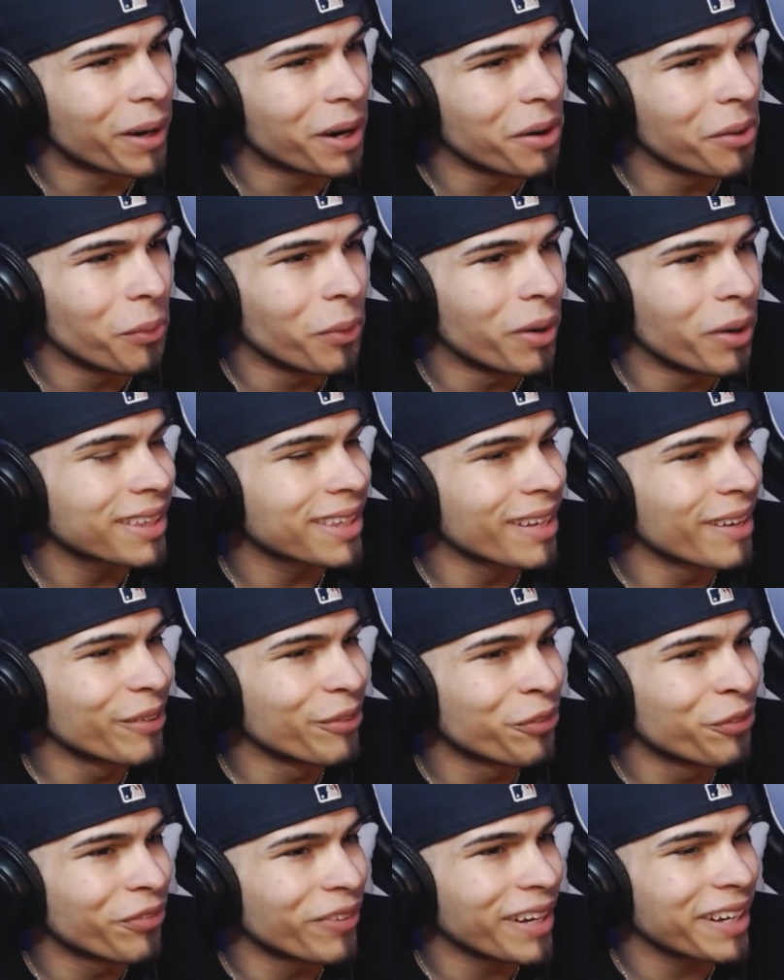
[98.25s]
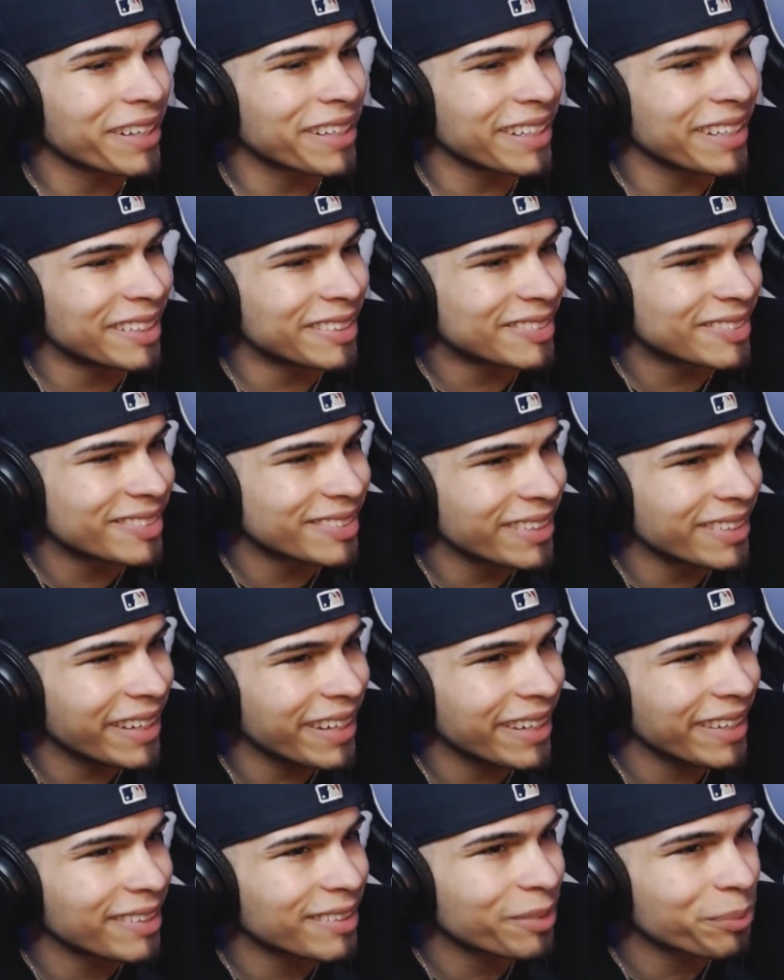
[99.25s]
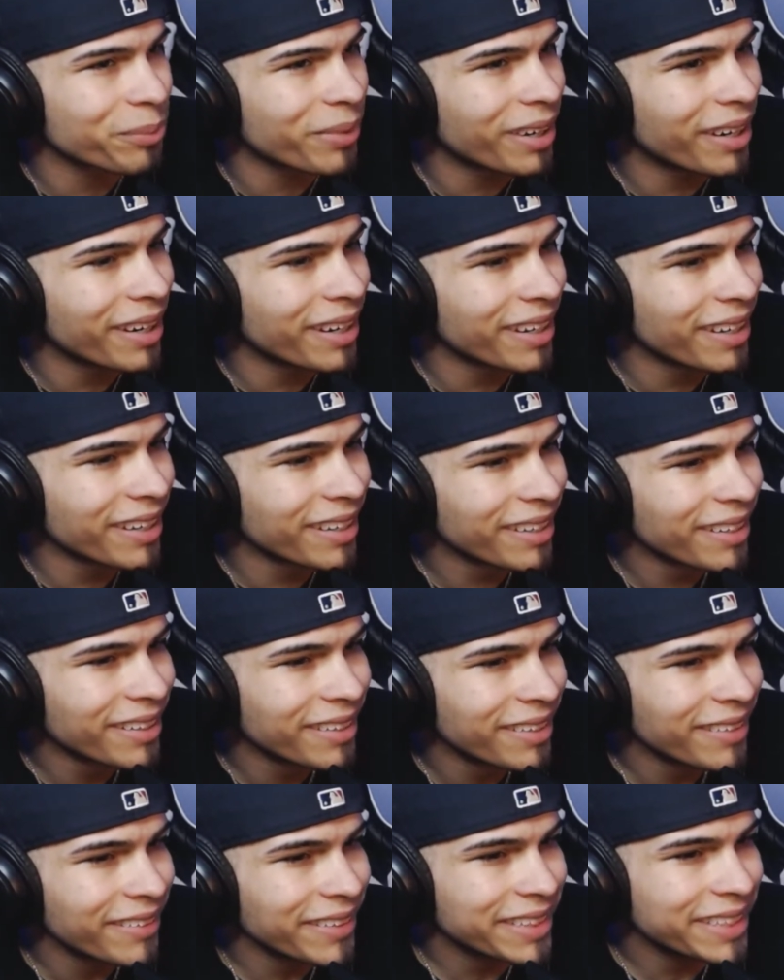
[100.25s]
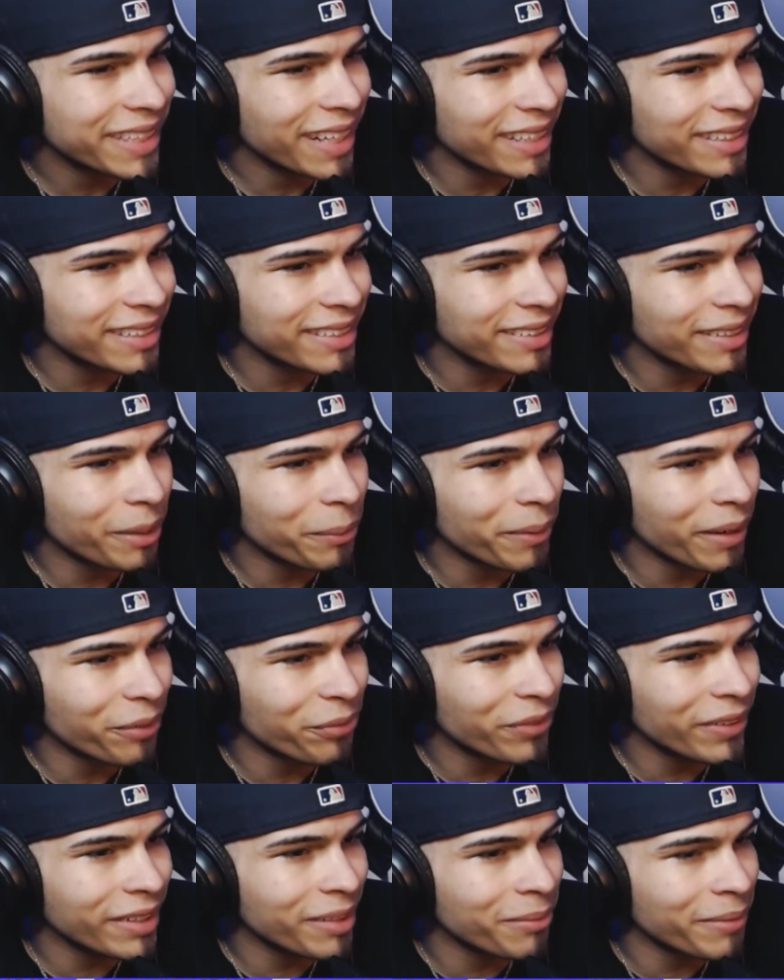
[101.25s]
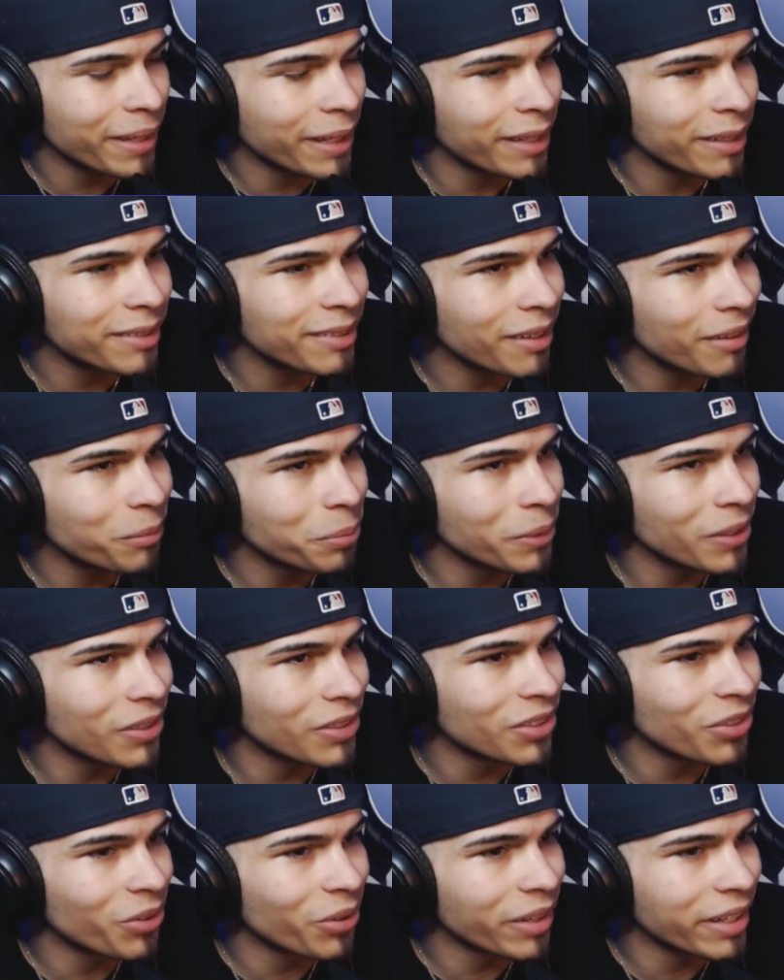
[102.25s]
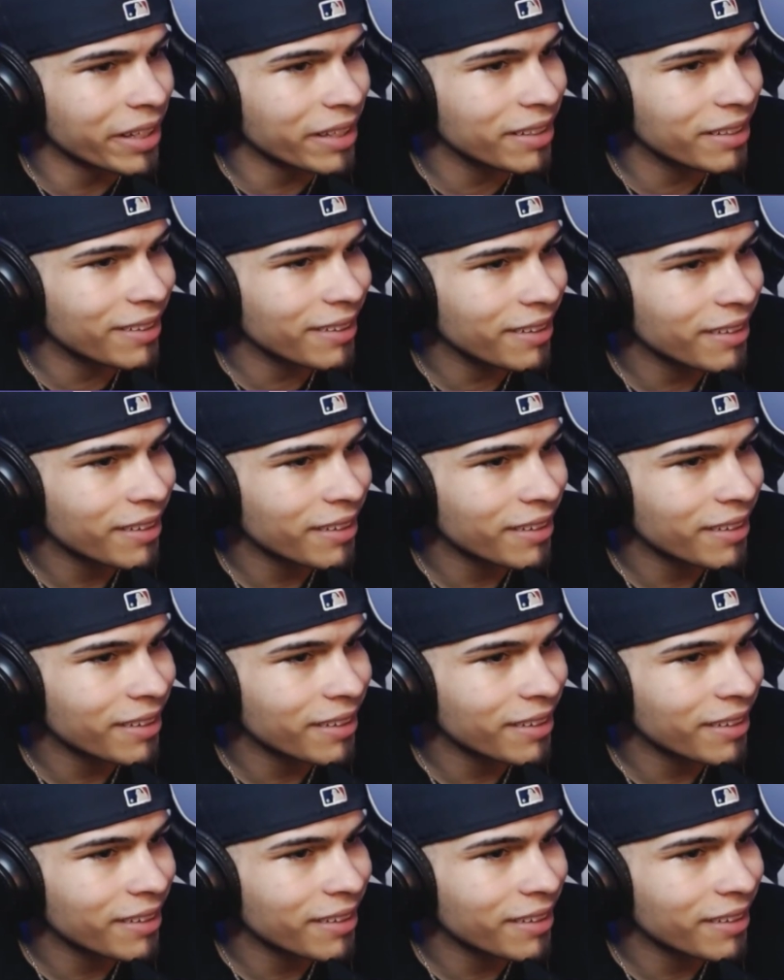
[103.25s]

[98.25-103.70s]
What the fuck is this, bro? We shot this in about 50 minutes. Hope you enjoyed it.